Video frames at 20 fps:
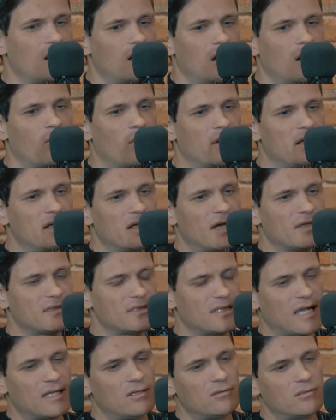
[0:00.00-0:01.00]
And when you get to
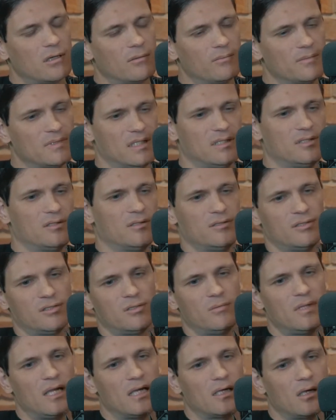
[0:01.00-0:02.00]
the adult competition,
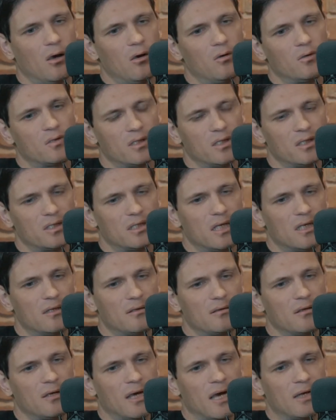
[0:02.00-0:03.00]
some of that goes, and you see
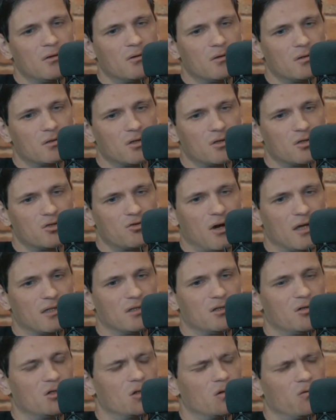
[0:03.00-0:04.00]
the adults just trying to
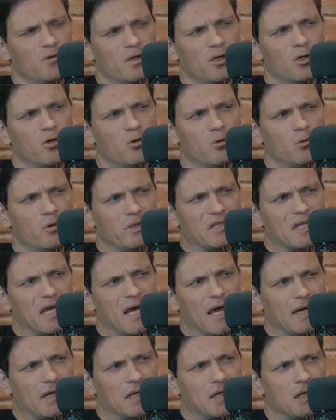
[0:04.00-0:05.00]
do something cool with
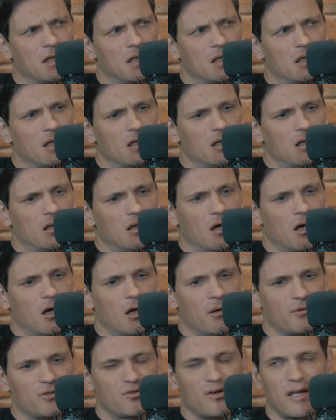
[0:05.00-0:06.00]
tech,
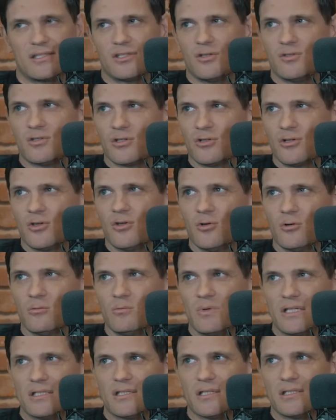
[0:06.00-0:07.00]
and try to use a cool
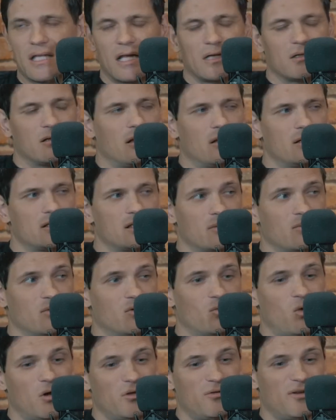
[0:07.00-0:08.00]
piece of technology, but
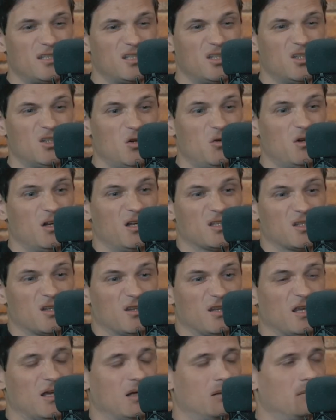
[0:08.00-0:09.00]
what they're actually doing isn't
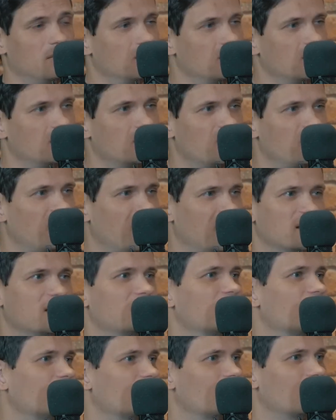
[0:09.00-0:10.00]
that
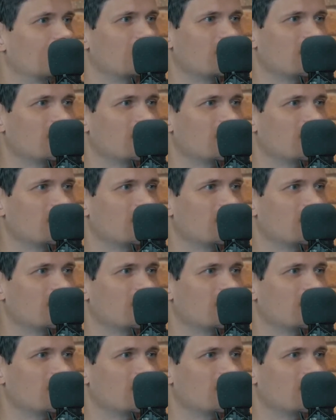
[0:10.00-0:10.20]
creative or